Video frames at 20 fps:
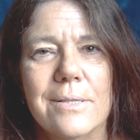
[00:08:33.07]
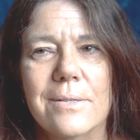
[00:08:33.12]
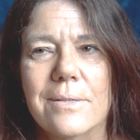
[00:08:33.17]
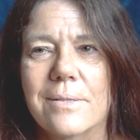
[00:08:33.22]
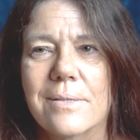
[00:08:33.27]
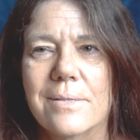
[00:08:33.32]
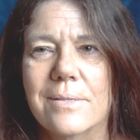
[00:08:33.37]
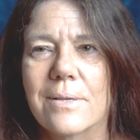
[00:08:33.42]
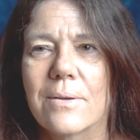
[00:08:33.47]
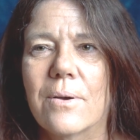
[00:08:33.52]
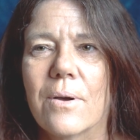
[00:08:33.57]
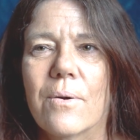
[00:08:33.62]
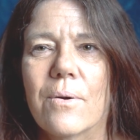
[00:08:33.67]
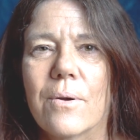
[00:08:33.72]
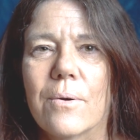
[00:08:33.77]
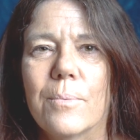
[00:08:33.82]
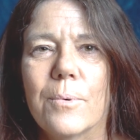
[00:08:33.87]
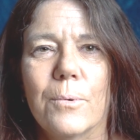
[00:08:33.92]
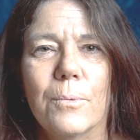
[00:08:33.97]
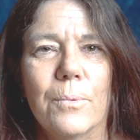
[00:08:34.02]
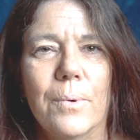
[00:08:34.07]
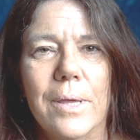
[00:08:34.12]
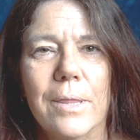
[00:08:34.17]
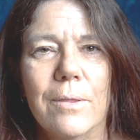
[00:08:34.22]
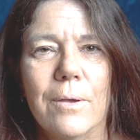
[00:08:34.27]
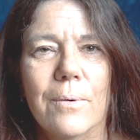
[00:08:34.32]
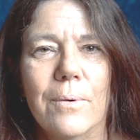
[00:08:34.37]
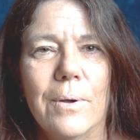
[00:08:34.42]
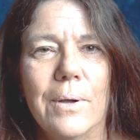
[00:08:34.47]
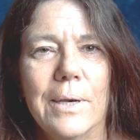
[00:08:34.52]
it's horrible
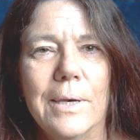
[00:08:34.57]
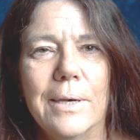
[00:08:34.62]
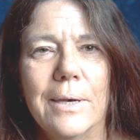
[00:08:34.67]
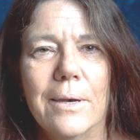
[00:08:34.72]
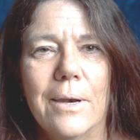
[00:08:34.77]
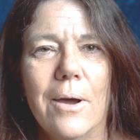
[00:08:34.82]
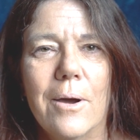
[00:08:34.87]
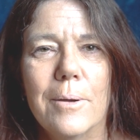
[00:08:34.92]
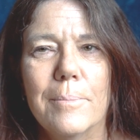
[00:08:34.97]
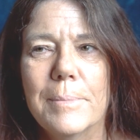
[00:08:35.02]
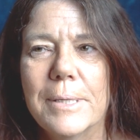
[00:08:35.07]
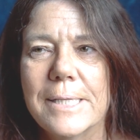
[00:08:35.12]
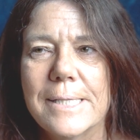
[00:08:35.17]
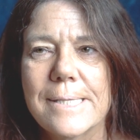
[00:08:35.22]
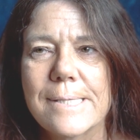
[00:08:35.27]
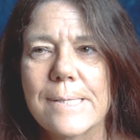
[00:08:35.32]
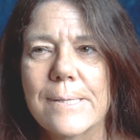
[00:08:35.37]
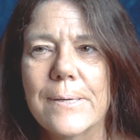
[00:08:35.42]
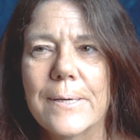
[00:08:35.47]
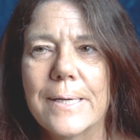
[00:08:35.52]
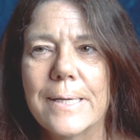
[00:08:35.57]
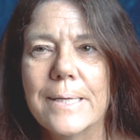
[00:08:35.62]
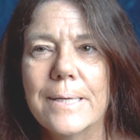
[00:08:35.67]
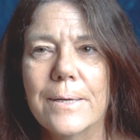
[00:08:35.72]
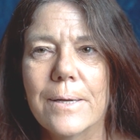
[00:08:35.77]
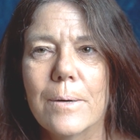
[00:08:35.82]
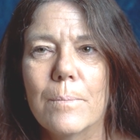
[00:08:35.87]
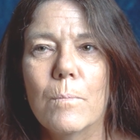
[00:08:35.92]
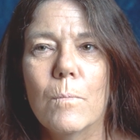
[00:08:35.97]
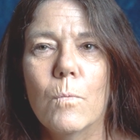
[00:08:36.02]
weather and I'm inside and
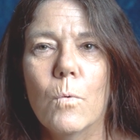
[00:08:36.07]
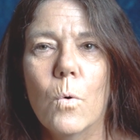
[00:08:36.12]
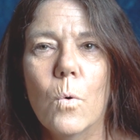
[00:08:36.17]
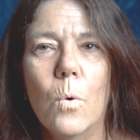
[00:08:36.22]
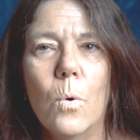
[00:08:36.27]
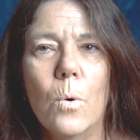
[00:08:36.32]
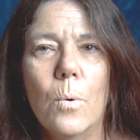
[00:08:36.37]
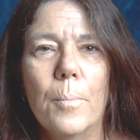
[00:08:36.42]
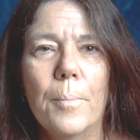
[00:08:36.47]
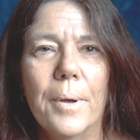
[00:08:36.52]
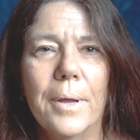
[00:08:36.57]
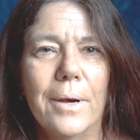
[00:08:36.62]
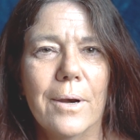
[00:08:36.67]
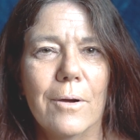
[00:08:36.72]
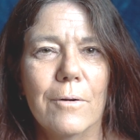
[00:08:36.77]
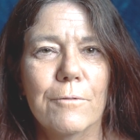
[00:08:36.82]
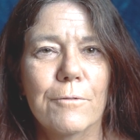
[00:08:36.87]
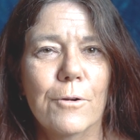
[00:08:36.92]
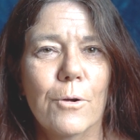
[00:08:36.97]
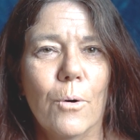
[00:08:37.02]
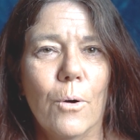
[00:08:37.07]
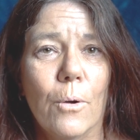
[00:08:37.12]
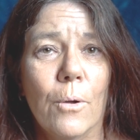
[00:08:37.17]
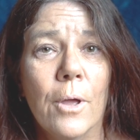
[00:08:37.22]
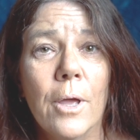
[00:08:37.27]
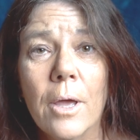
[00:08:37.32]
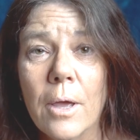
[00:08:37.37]
I'm warm and I've got